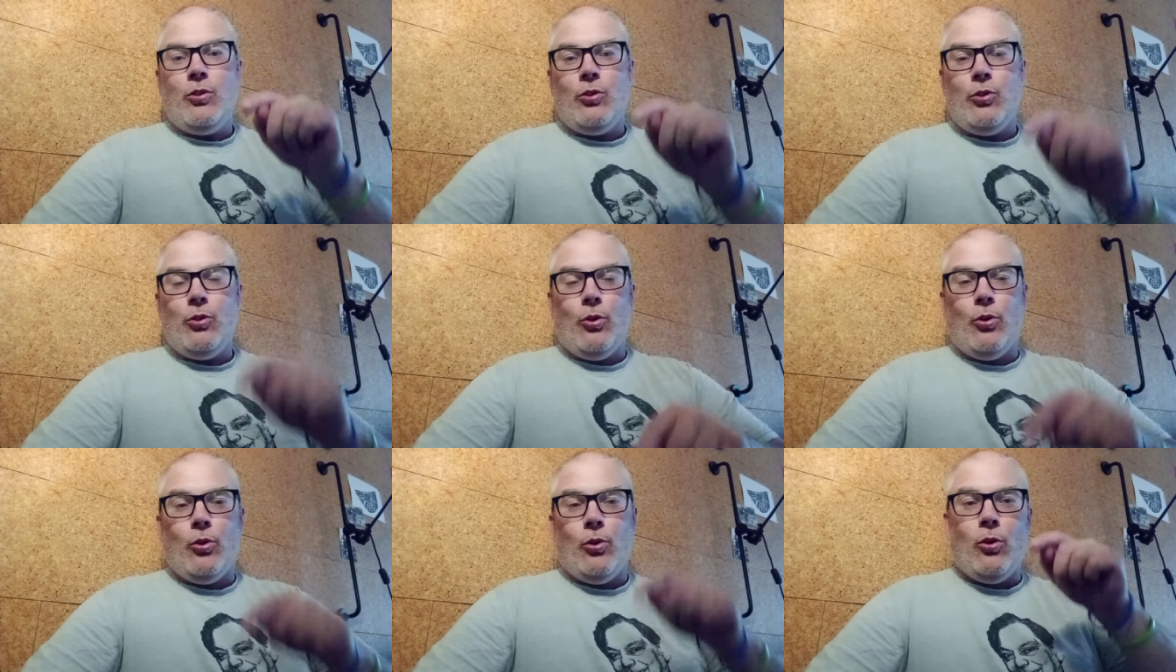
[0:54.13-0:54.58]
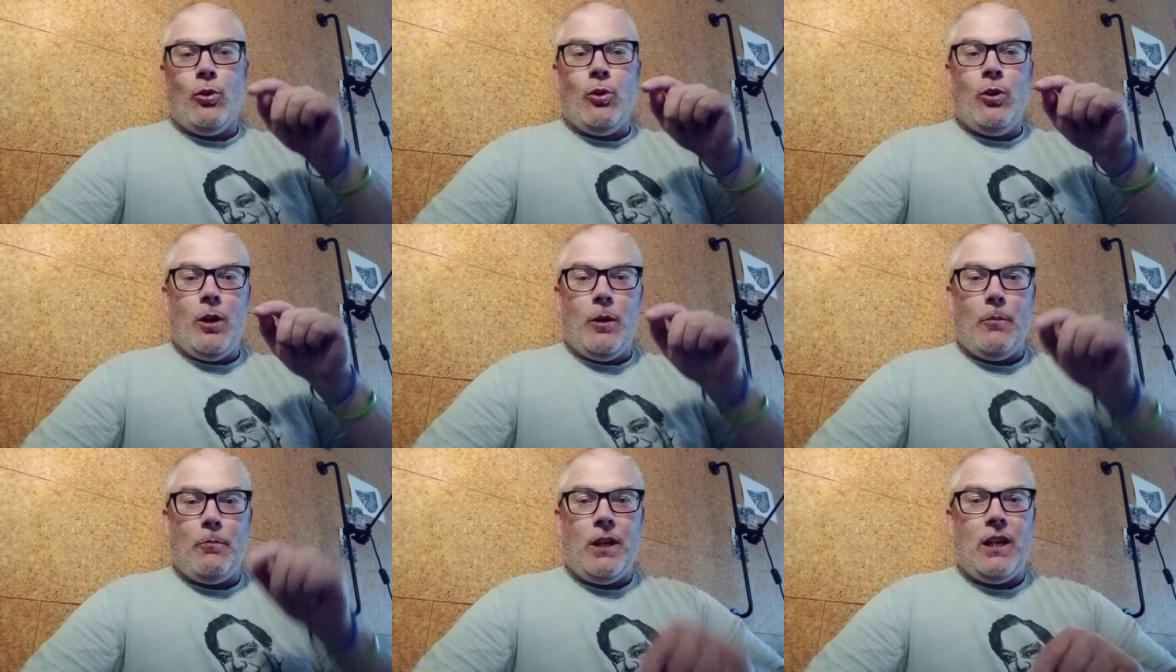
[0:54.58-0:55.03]
your
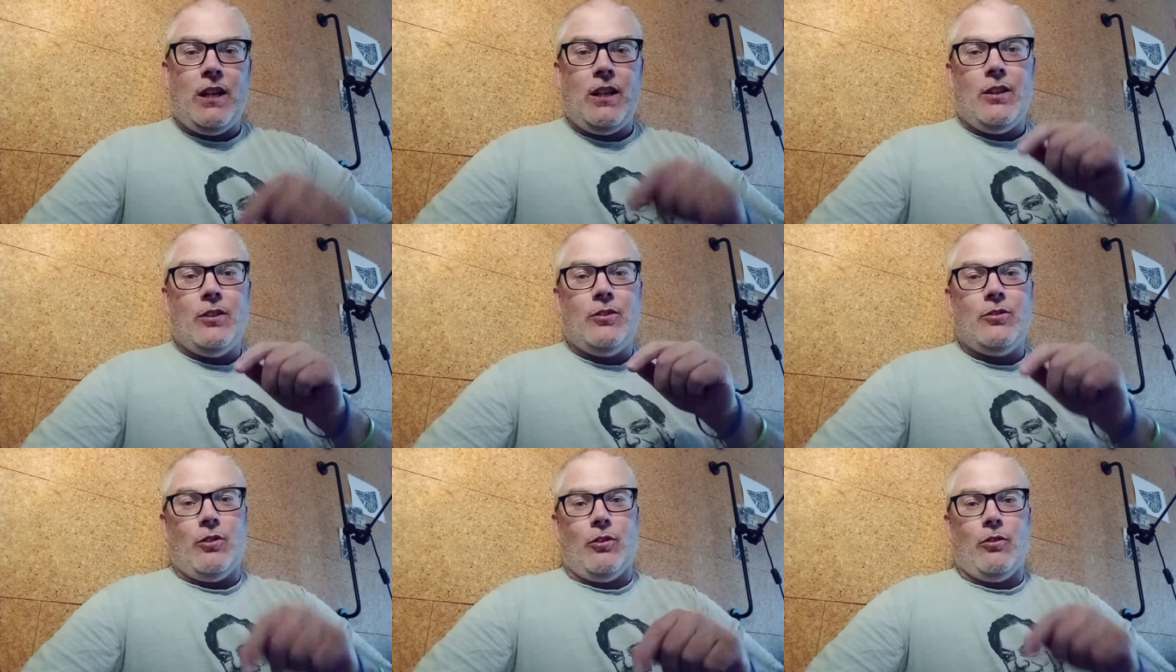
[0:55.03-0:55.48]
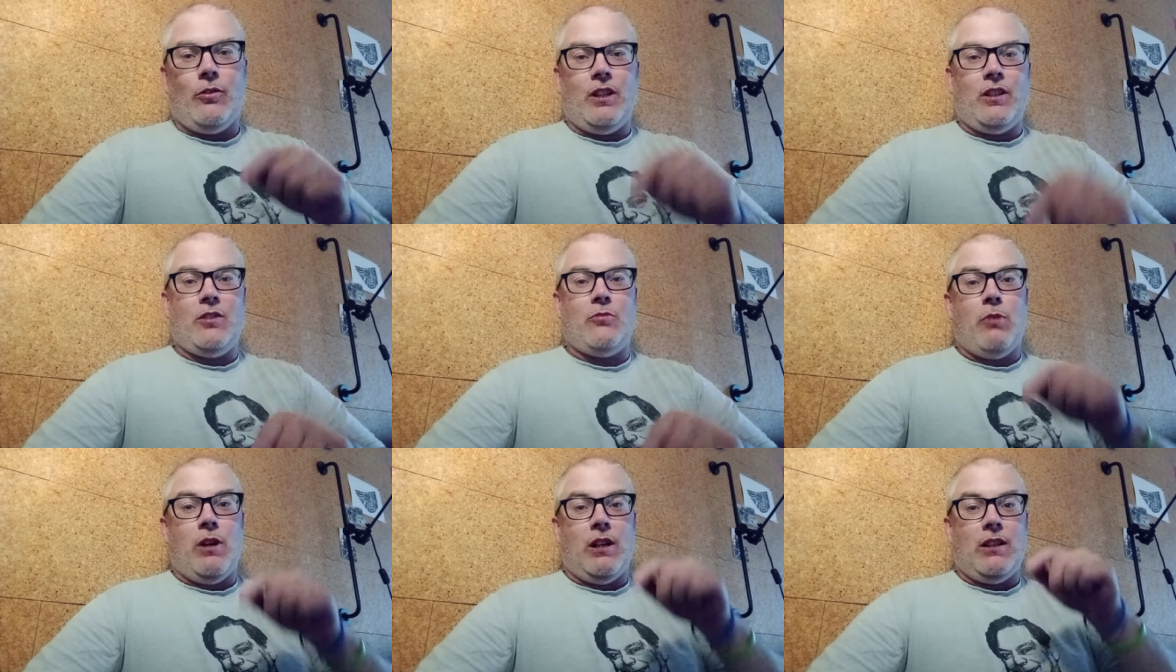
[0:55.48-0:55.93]
opinions on
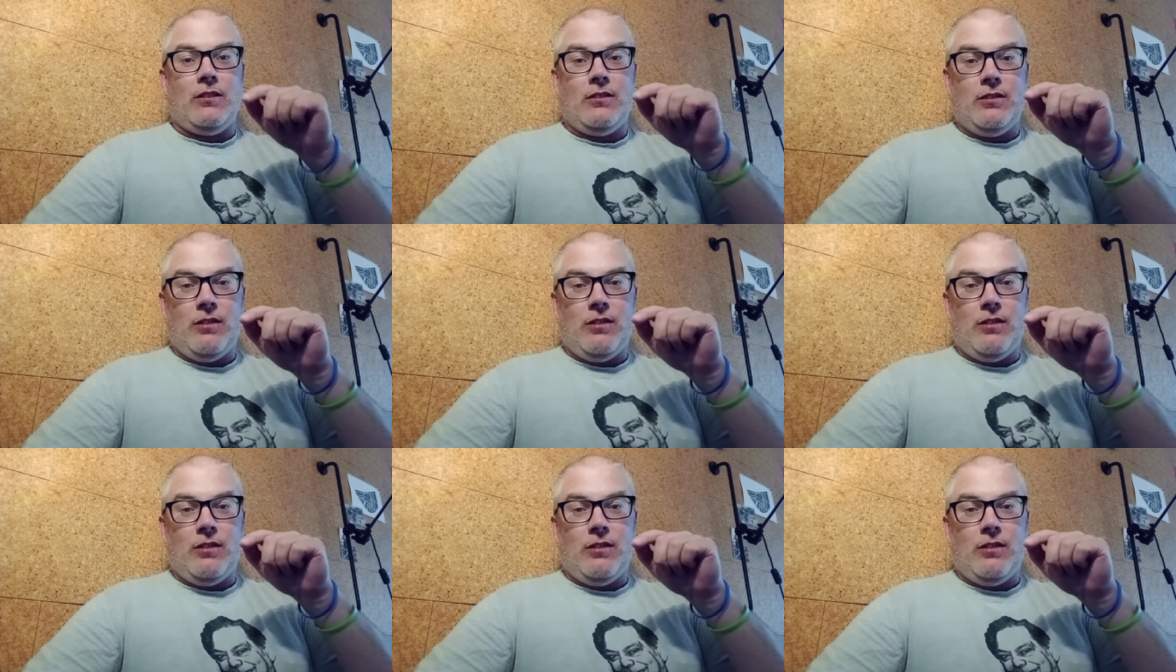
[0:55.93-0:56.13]
this one.